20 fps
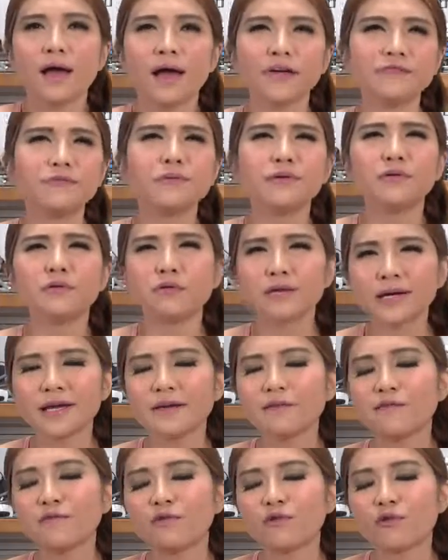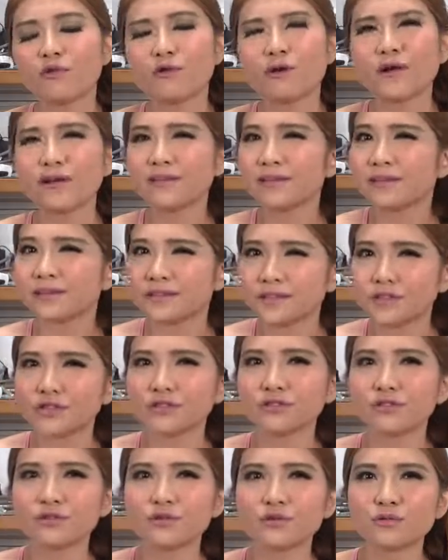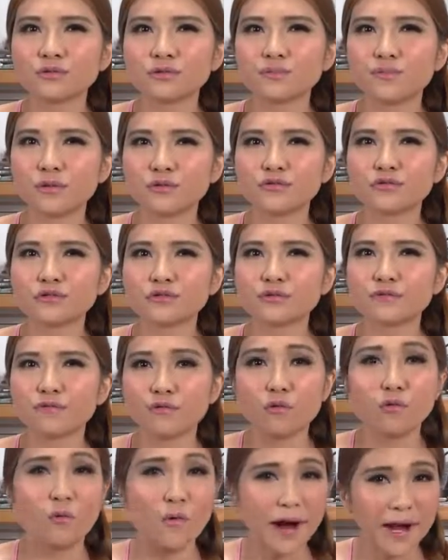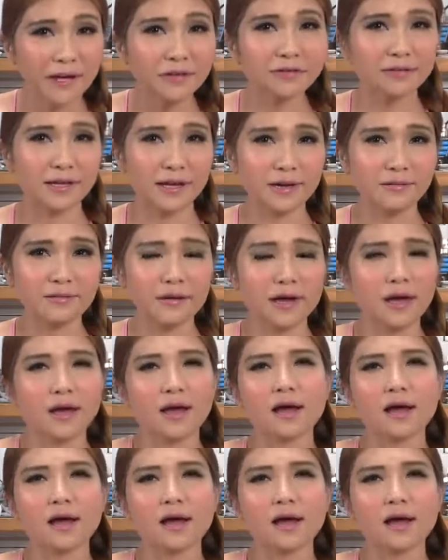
I've been looking for an additional sponsor for a while now.